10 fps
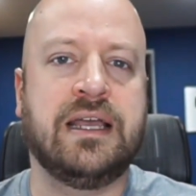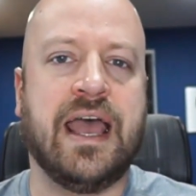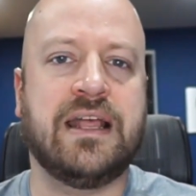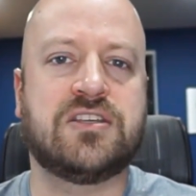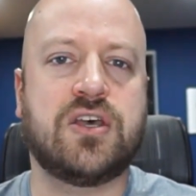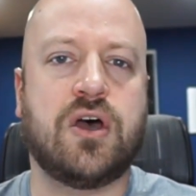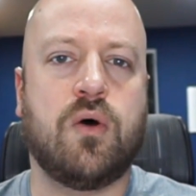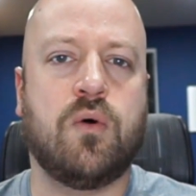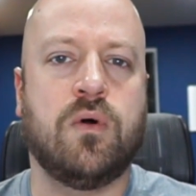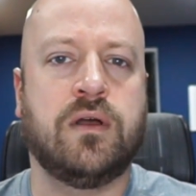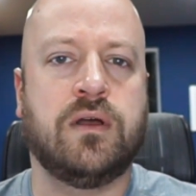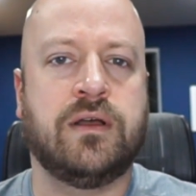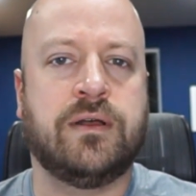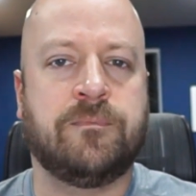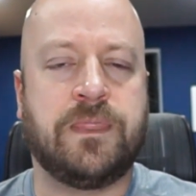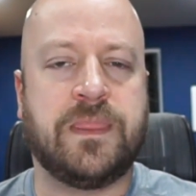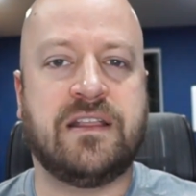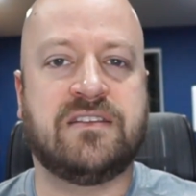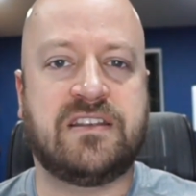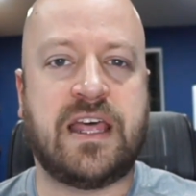And so
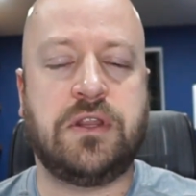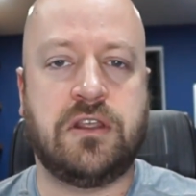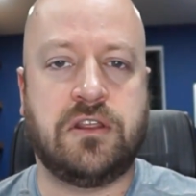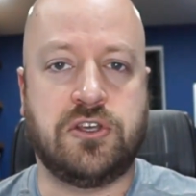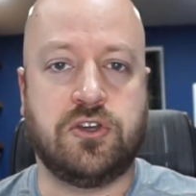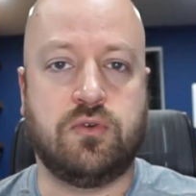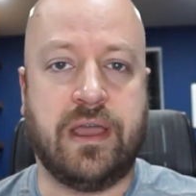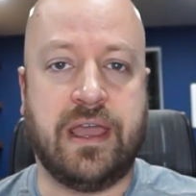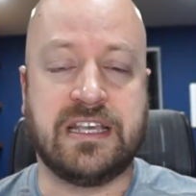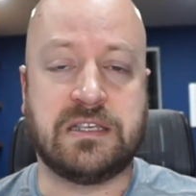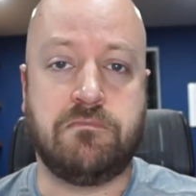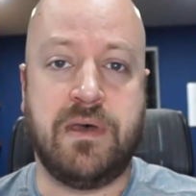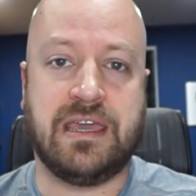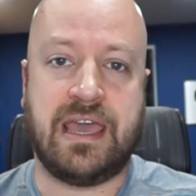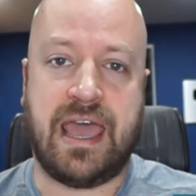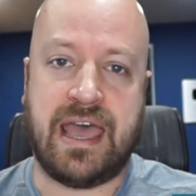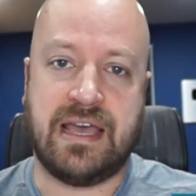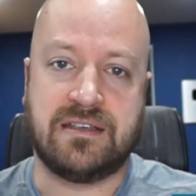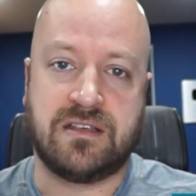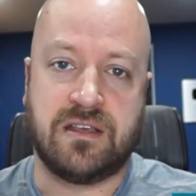instead, what you need to do is make it
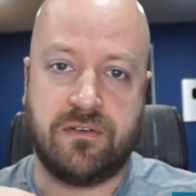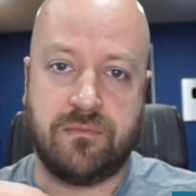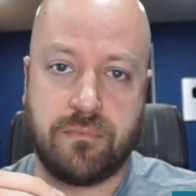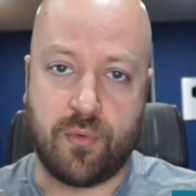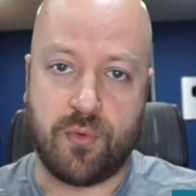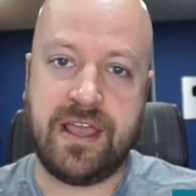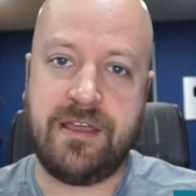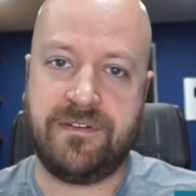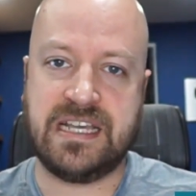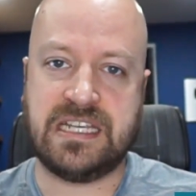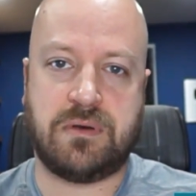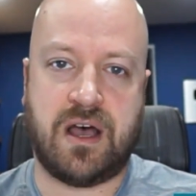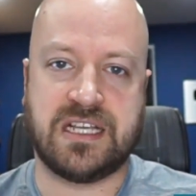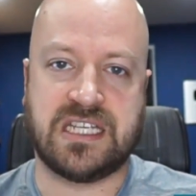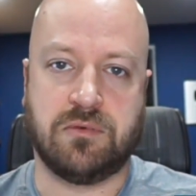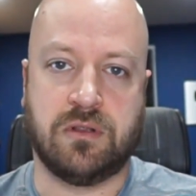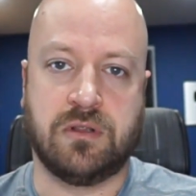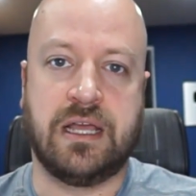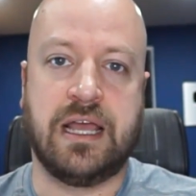as brief as possible